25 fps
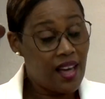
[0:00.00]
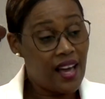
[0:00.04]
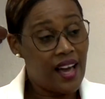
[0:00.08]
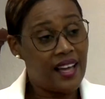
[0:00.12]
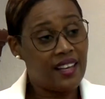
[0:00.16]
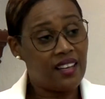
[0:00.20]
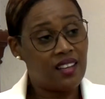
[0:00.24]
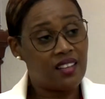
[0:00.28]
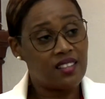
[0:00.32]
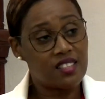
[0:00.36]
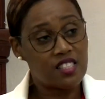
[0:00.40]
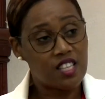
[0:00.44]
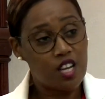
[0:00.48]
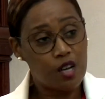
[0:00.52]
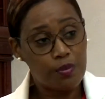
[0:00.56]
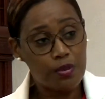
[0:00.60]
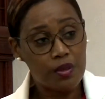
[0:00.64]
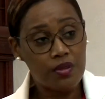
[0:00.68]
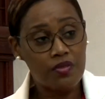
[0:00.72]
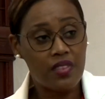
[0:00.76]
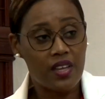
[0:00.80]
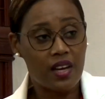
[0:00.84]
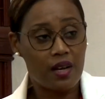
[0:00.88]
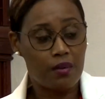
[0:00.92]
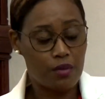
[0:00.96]
And on top
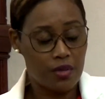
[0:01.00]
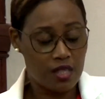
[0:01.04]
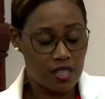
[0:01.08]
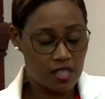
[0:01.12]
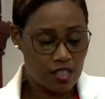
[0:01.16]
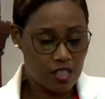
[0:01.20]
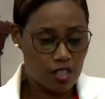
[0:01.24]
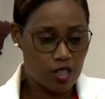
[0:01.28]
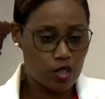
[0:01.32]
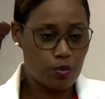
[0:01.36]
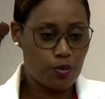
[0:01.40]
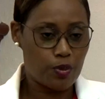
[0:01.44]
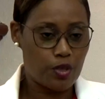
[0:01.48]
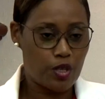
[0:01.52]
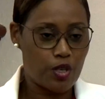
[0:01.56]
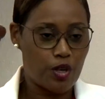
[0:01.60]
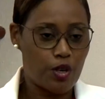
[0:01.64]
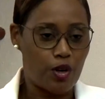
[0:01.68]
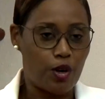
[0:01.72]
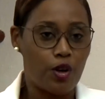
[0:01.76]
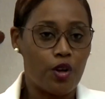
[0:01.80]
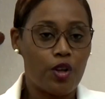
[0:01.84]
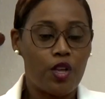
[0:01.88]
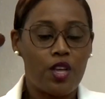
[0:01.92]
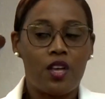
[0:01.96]
of that, Mr.
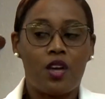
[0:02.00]
Speaker,